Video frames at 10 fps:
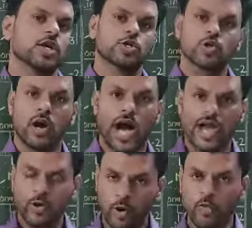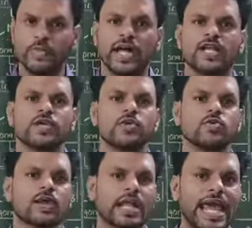So I hope that
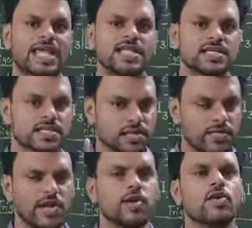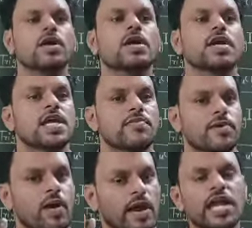you like this video. If
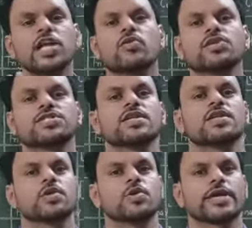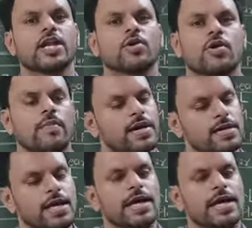you have any question, you can comment.